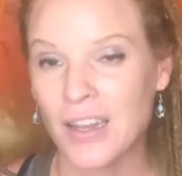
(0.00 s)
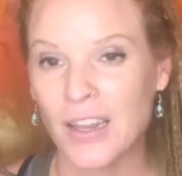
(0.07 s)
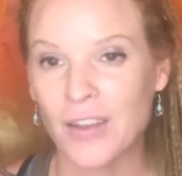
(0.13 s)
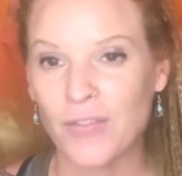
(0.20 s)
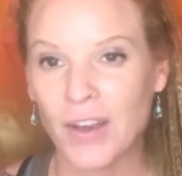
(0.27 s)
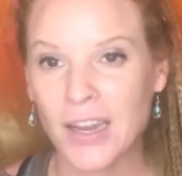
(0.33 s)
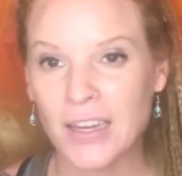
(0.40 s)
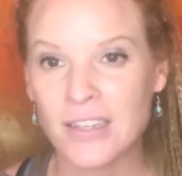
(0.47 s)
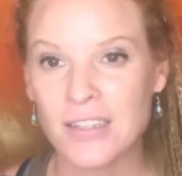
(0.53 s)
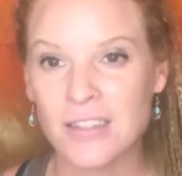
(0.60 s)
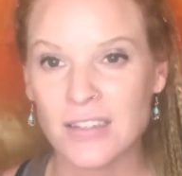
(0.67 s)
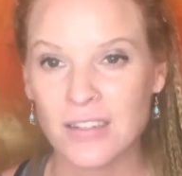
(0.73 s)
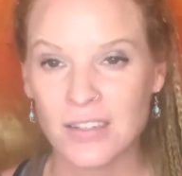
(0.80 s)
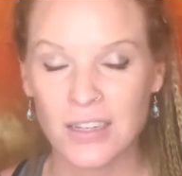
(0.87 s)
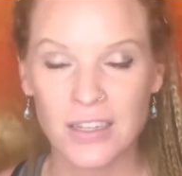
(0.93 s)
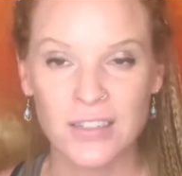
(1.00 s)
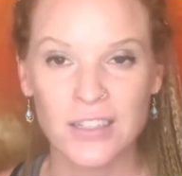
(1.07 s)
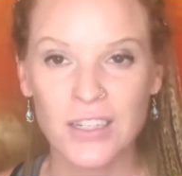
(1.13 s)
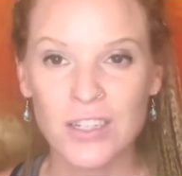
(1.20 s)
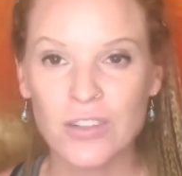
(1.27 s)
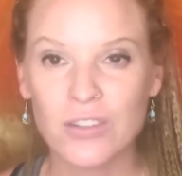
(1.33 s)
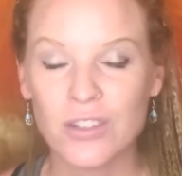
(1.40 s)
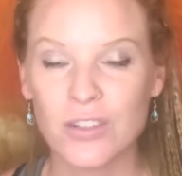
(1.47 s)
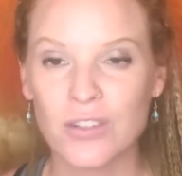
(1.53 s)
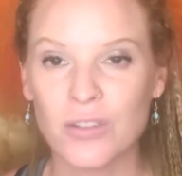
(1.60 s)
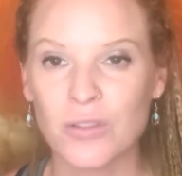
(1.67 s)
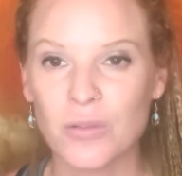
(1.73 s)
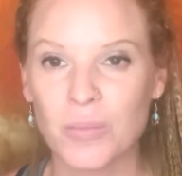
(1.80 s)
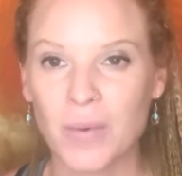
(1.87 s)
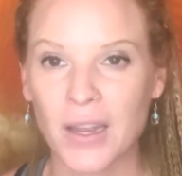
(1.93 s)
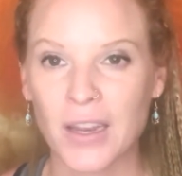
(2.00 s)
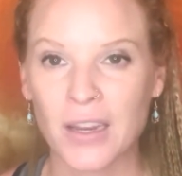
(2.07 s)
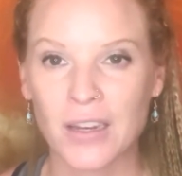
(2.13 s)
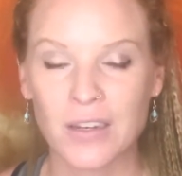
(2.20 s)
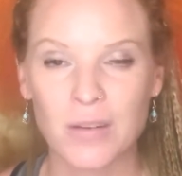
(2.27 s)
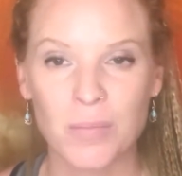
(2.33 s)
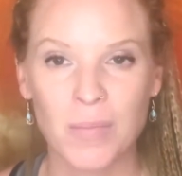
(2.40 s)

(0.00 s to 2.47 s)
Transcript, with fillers: If I continue to do my,